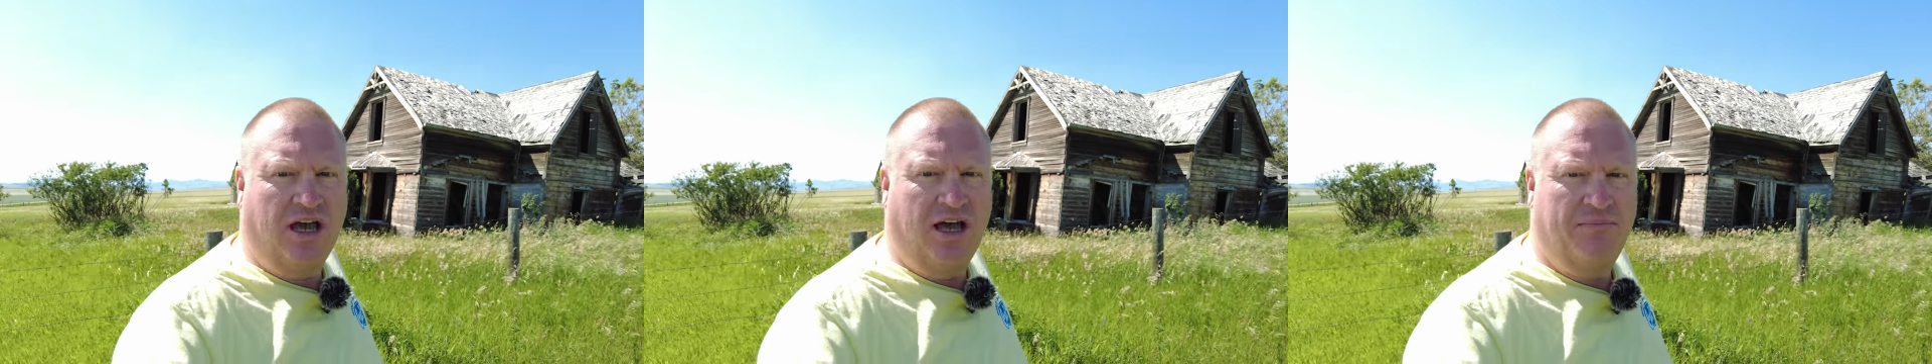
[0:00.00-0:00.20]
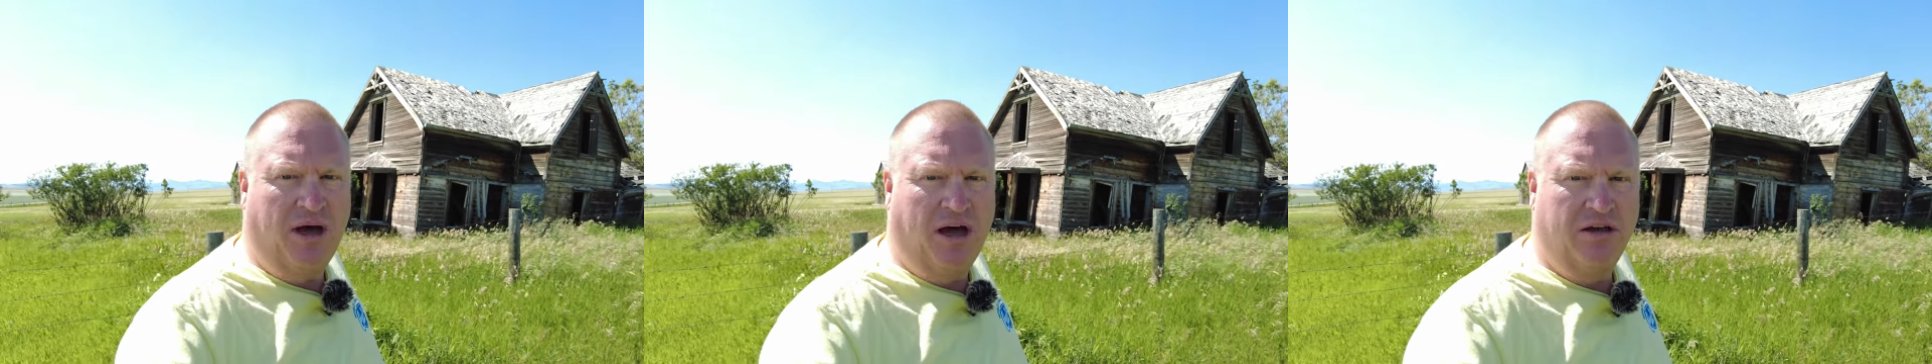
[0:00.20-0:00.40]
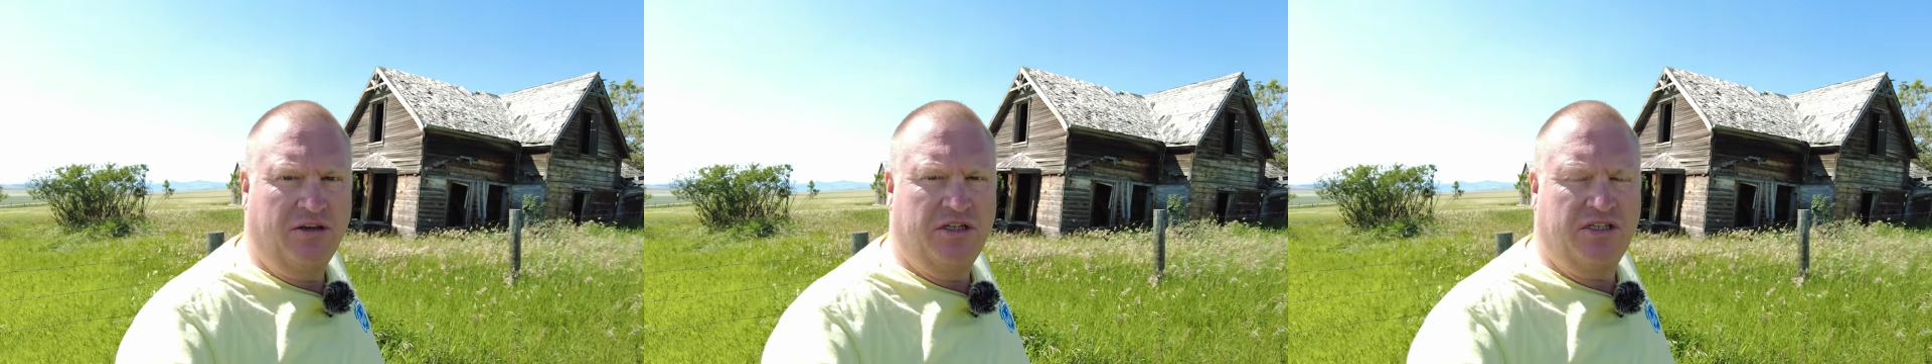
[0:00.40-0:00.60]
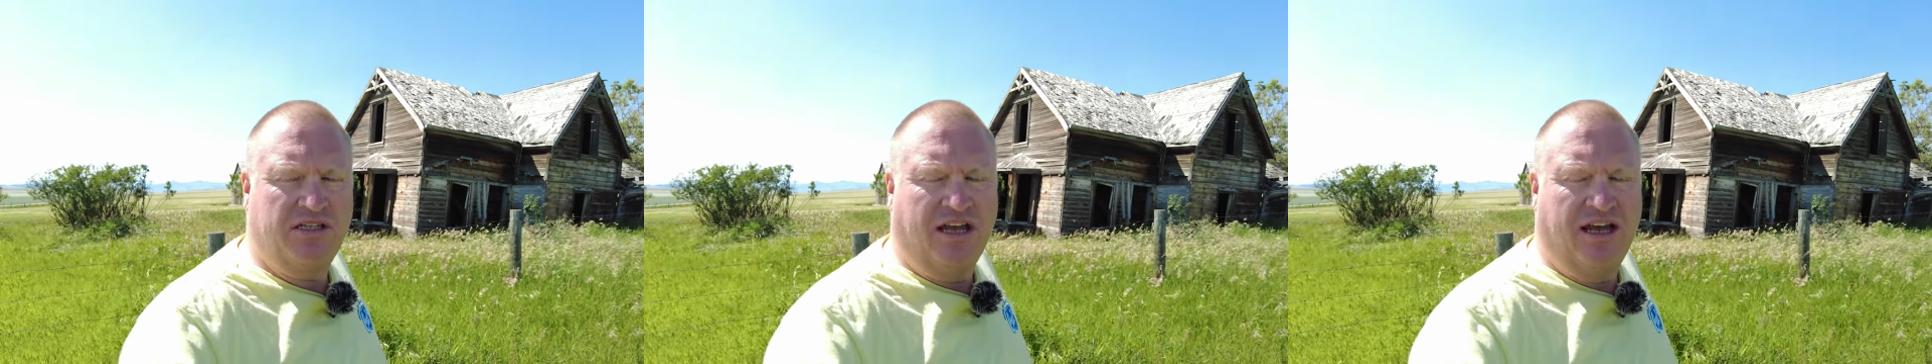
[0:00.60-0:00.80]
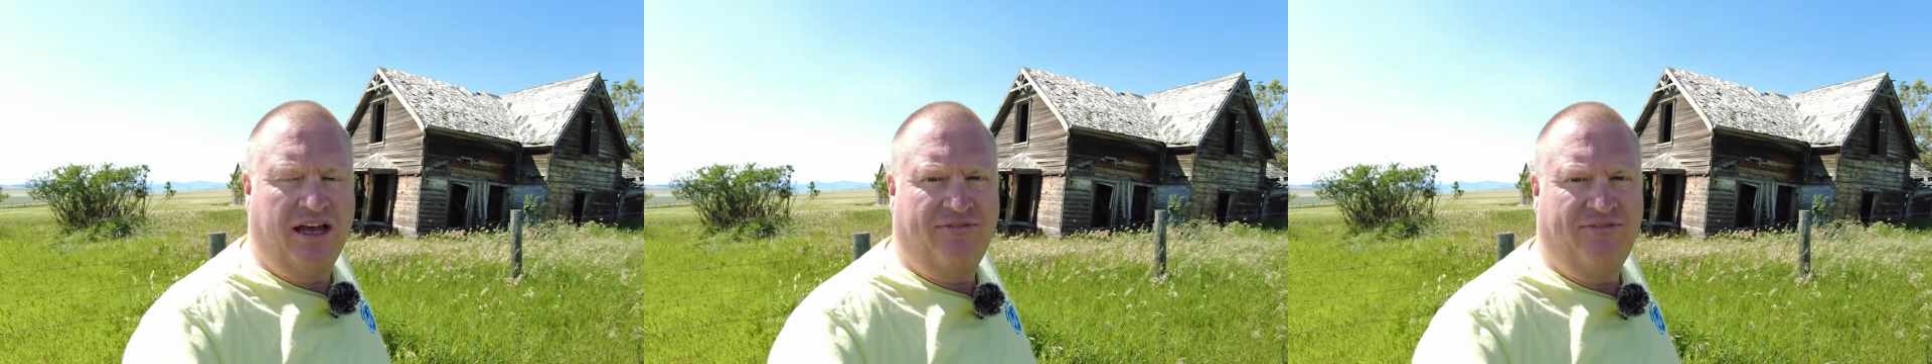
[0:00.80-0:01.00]
amongst
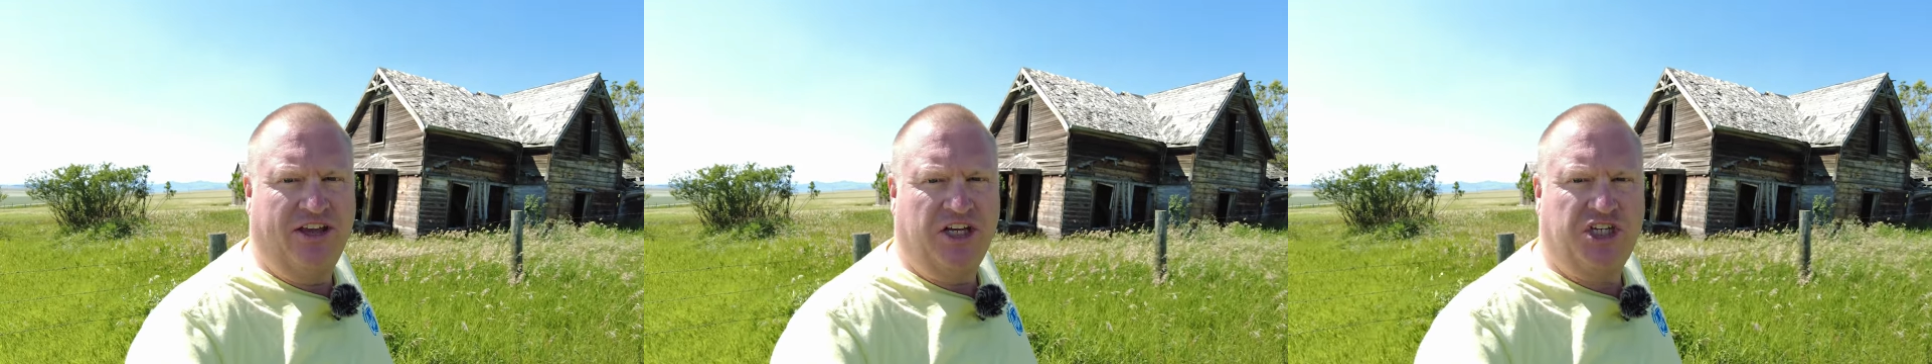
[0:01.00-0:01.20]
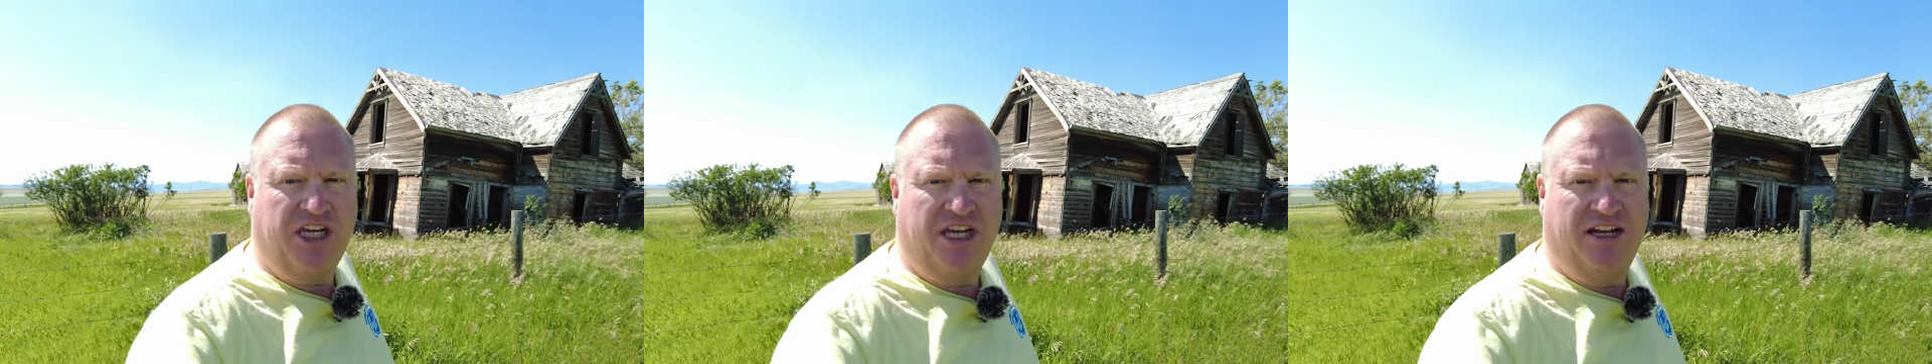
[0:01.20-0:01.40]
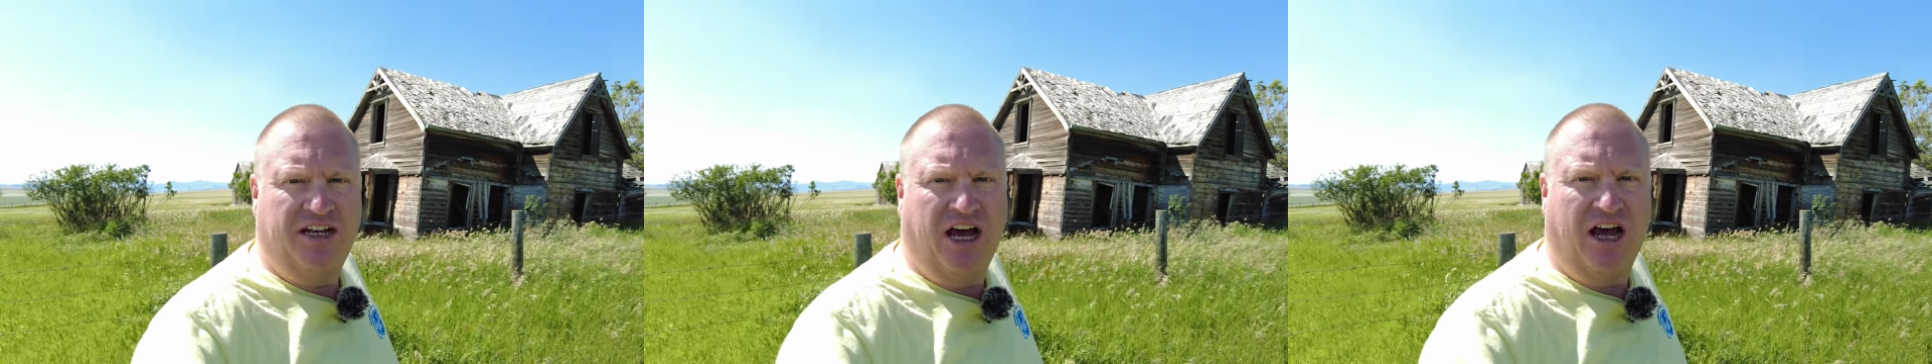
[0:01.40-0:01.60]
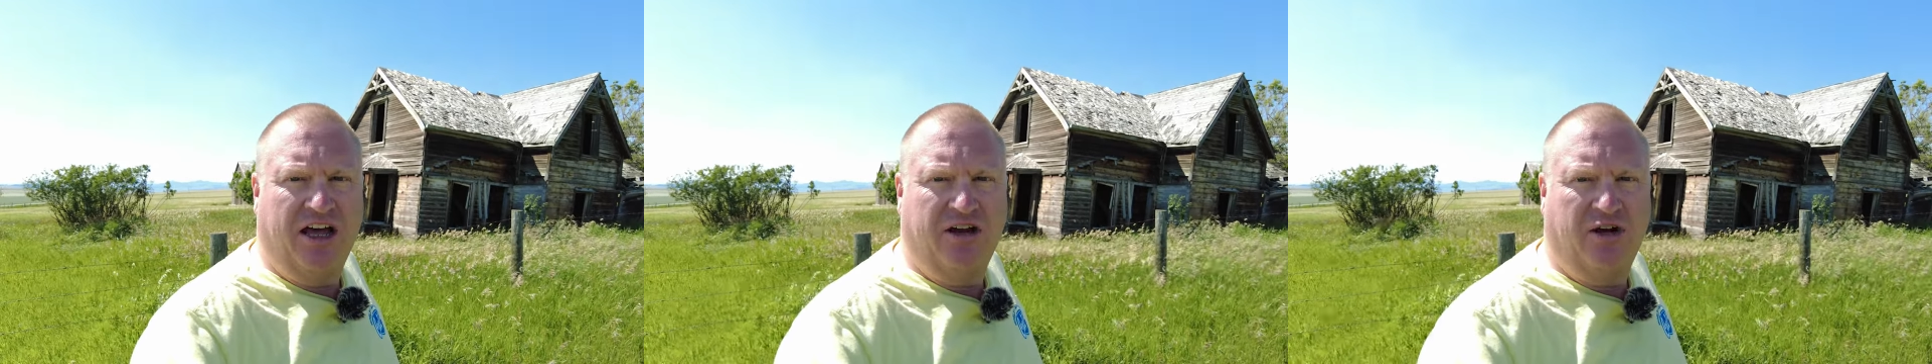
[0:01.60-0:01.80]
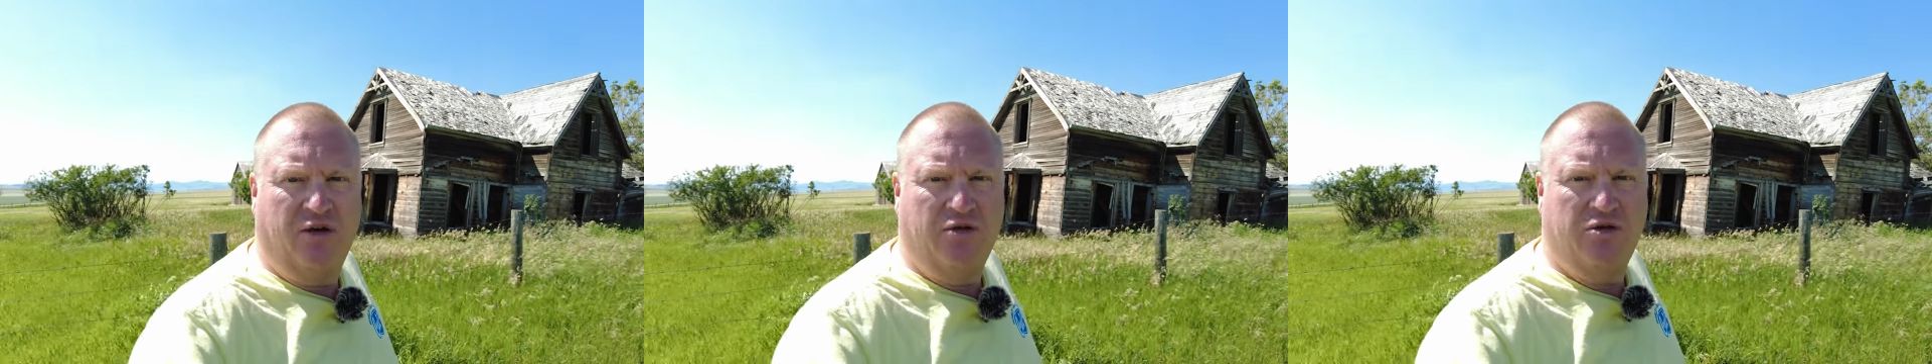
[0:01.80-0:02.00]

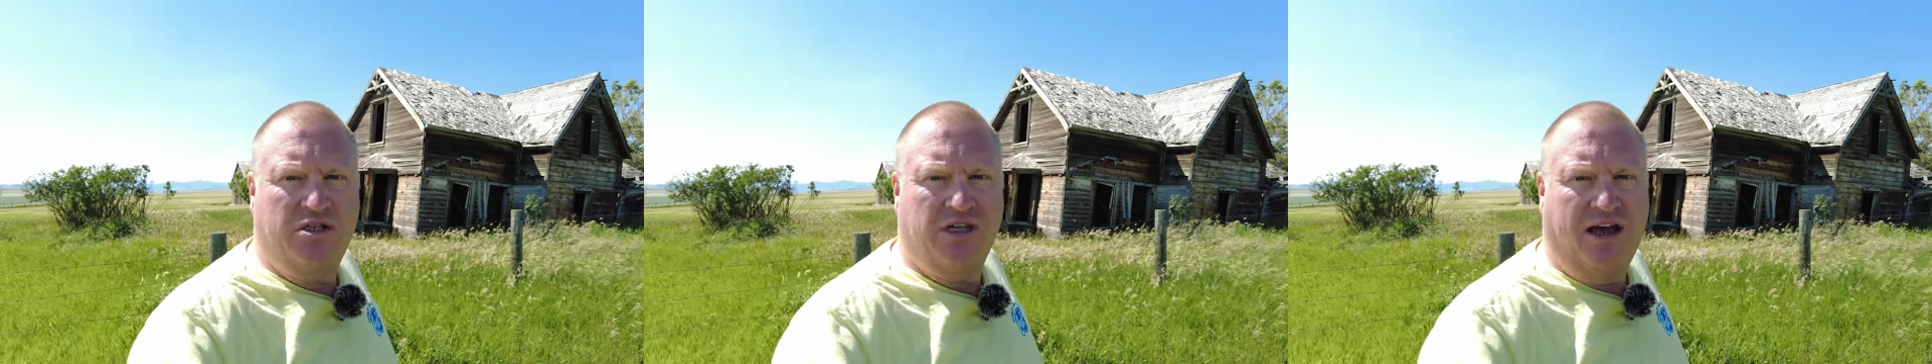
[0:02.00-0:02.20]
aficionados